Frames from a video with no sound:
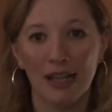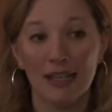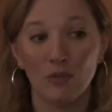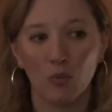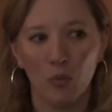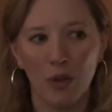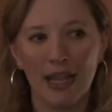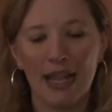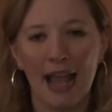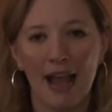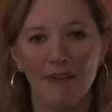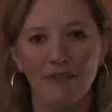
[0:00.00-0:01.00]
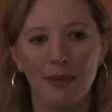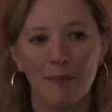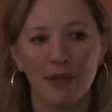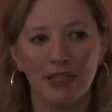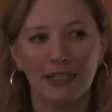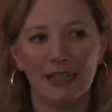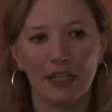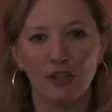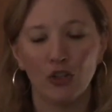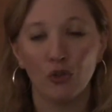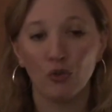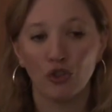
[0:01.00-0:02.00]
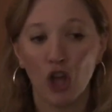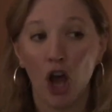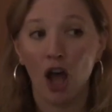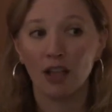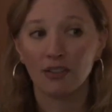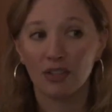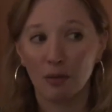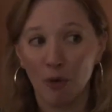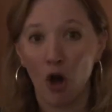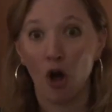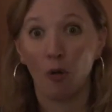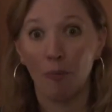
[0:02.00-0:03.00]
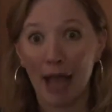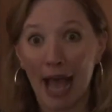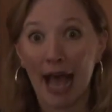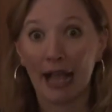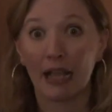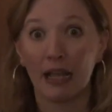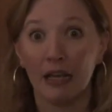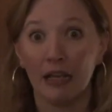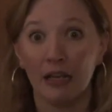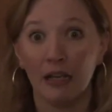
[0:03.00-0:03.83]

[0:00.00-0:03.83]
is we have the ability to toss the ball back,